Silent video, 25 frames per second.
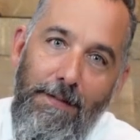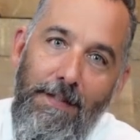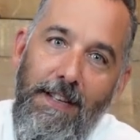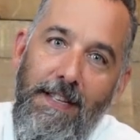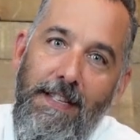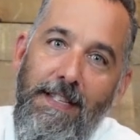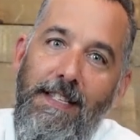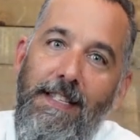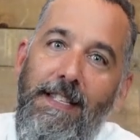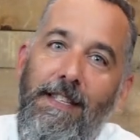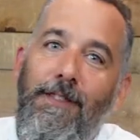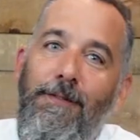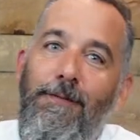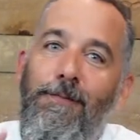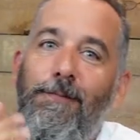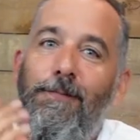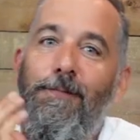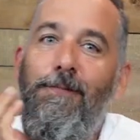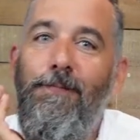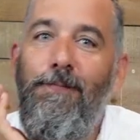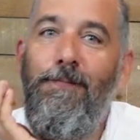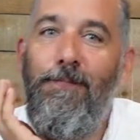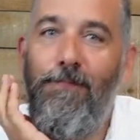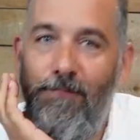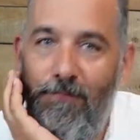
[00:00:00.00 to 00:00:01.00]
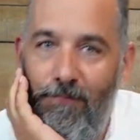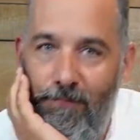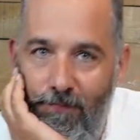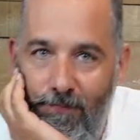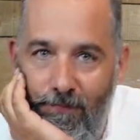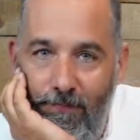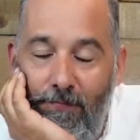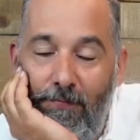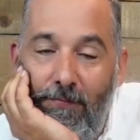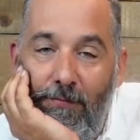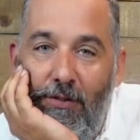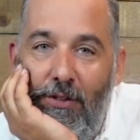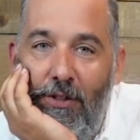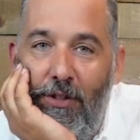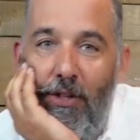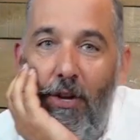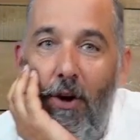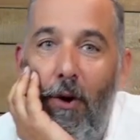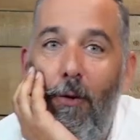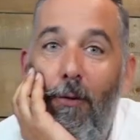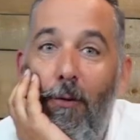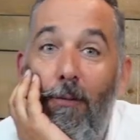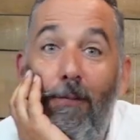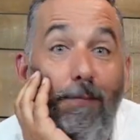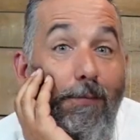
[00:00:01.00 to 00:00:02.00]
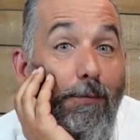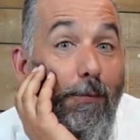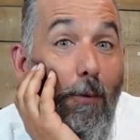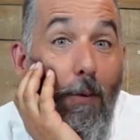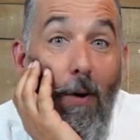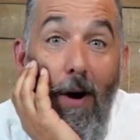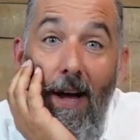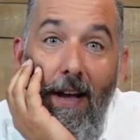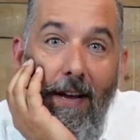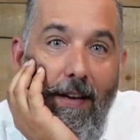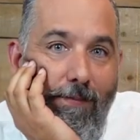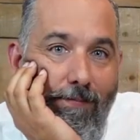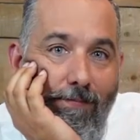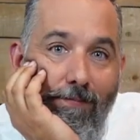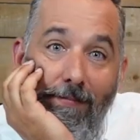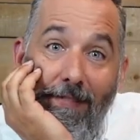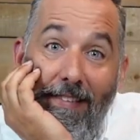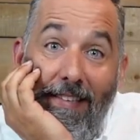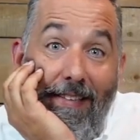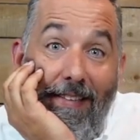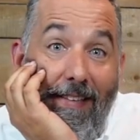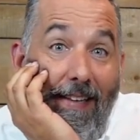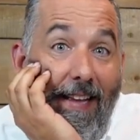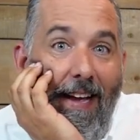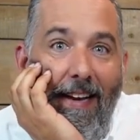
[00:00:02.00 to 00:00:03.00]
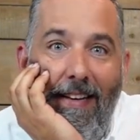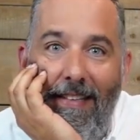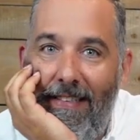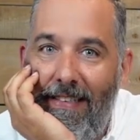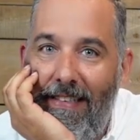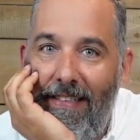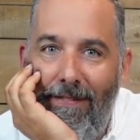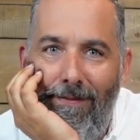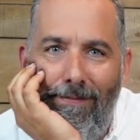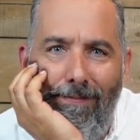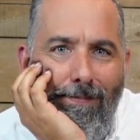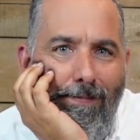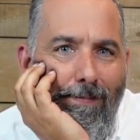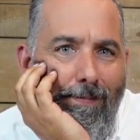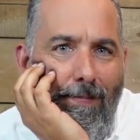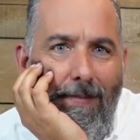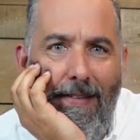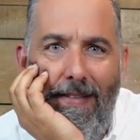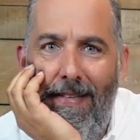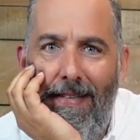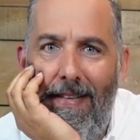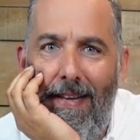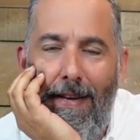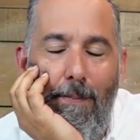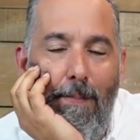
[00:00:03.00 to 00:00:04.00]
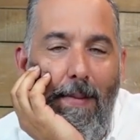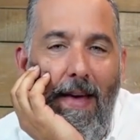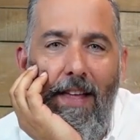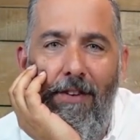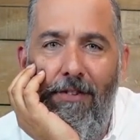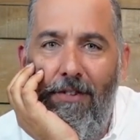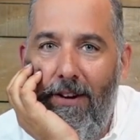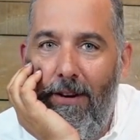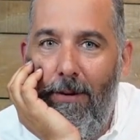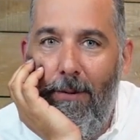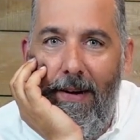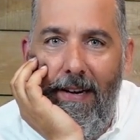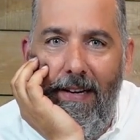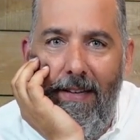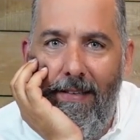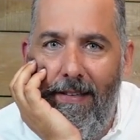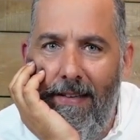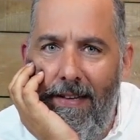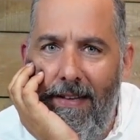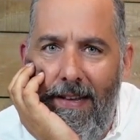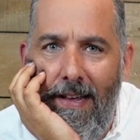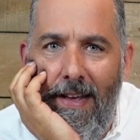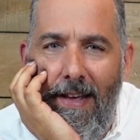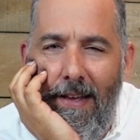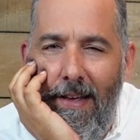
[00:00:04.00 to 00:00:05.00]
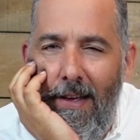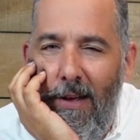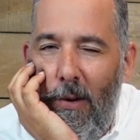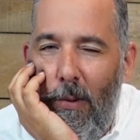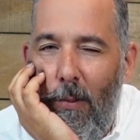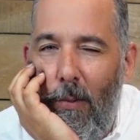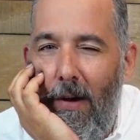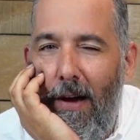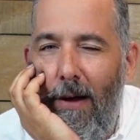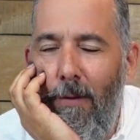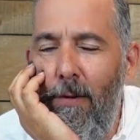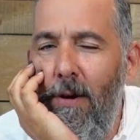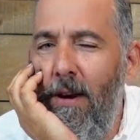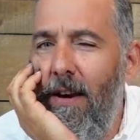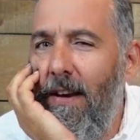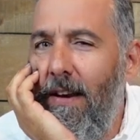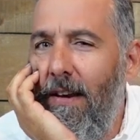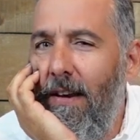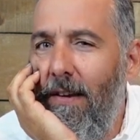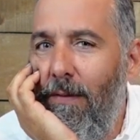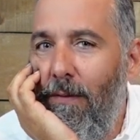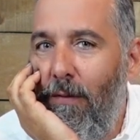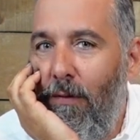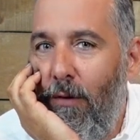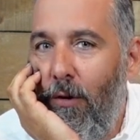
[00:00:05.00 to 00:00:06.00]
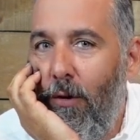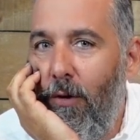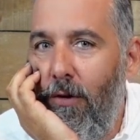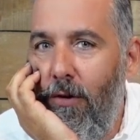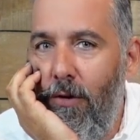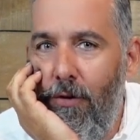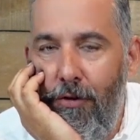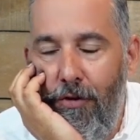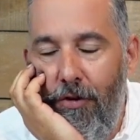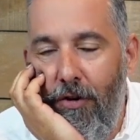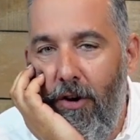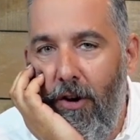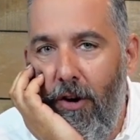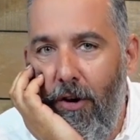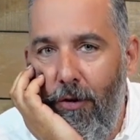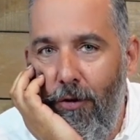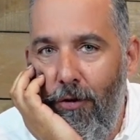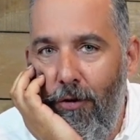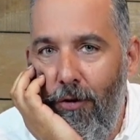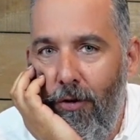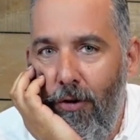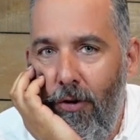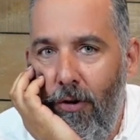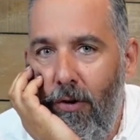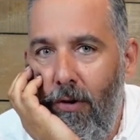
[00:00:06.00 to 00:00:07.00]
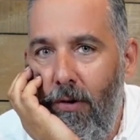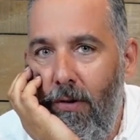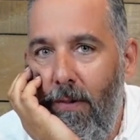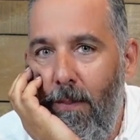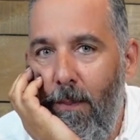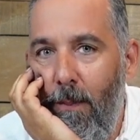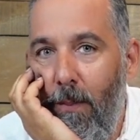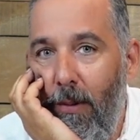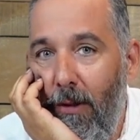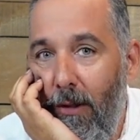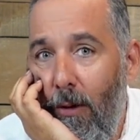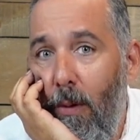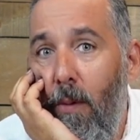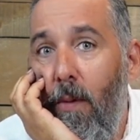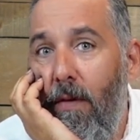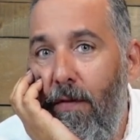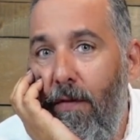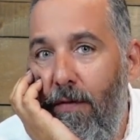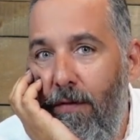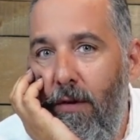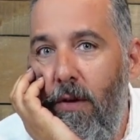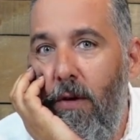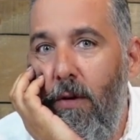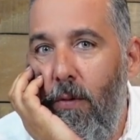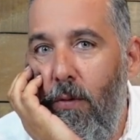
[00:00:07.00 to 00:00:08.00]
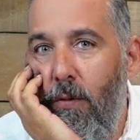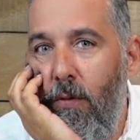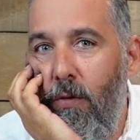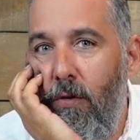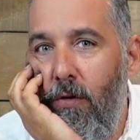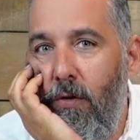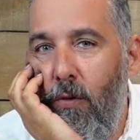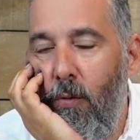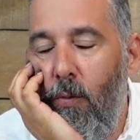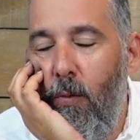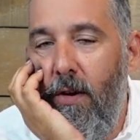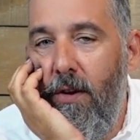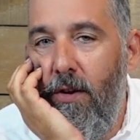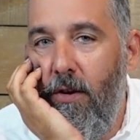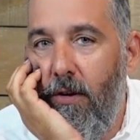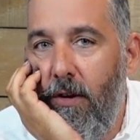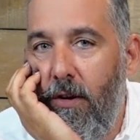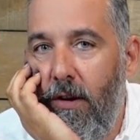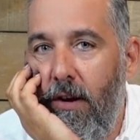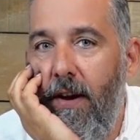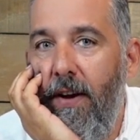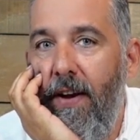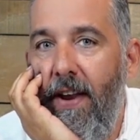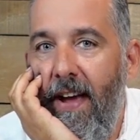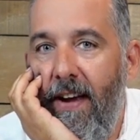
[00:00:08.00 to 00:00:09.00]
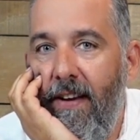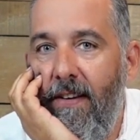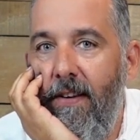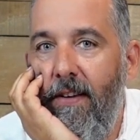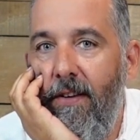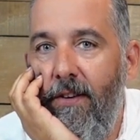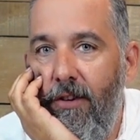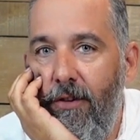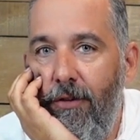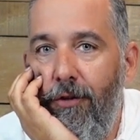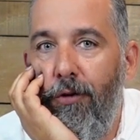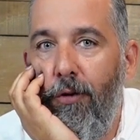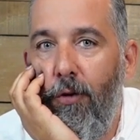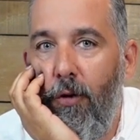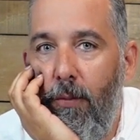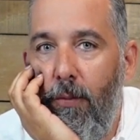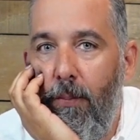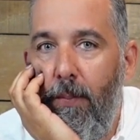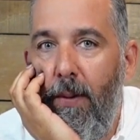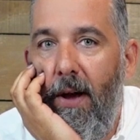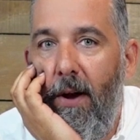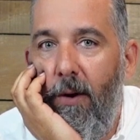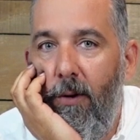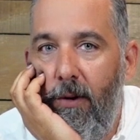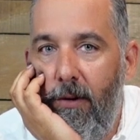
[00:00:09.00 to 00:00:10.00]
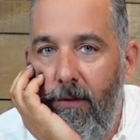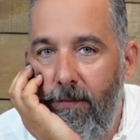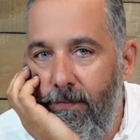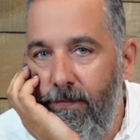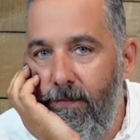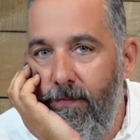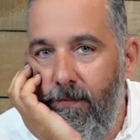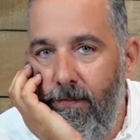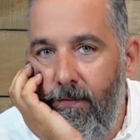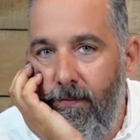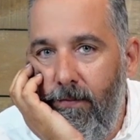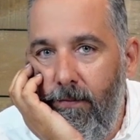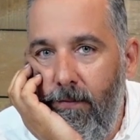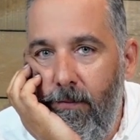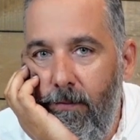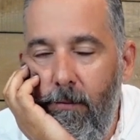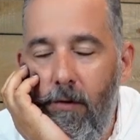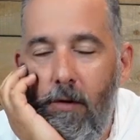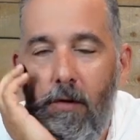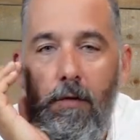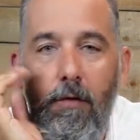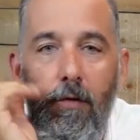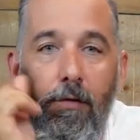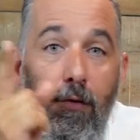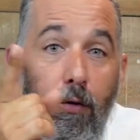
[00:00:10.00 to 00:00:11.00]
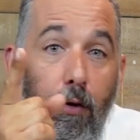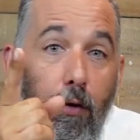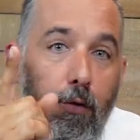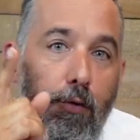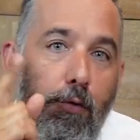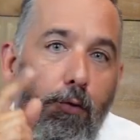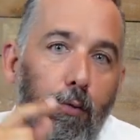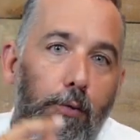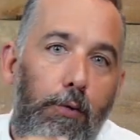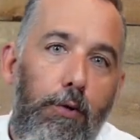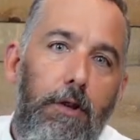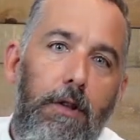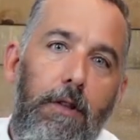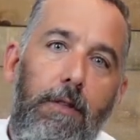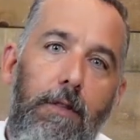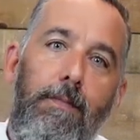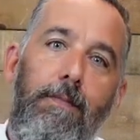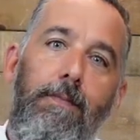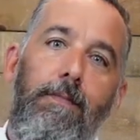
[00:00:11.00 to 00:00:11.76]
this. So why exactly? It's like magic, right? Why would an inverter charger blow a fuse when you're connected to shore power? First rule,